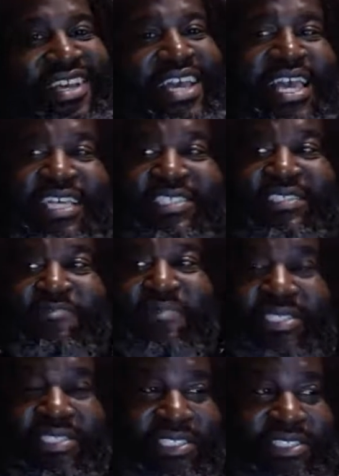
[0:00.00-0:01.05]
It's some
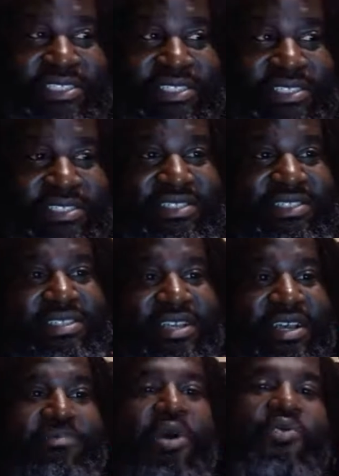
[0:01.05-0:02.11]
misses,
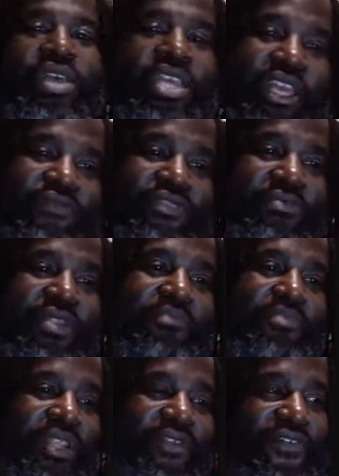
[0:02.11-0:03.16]
but we give them the
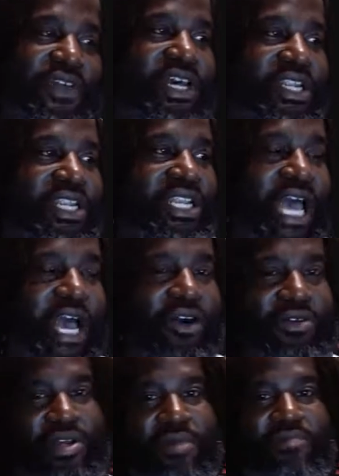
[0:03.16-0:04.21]
benefit of the
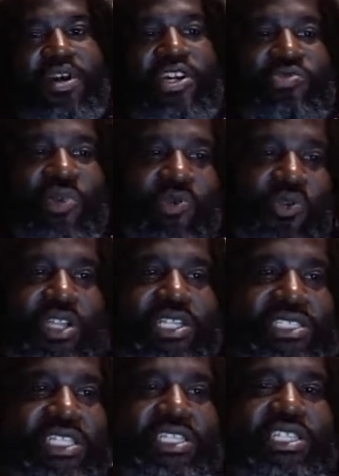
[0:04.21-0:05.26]
doubt because we want to
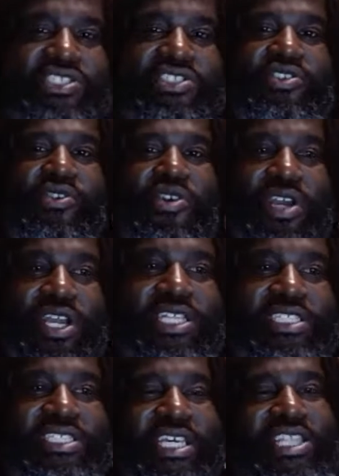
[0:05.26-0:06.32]
see this story
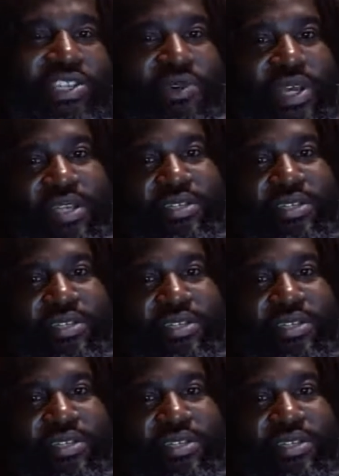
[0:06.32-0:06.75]
continuing.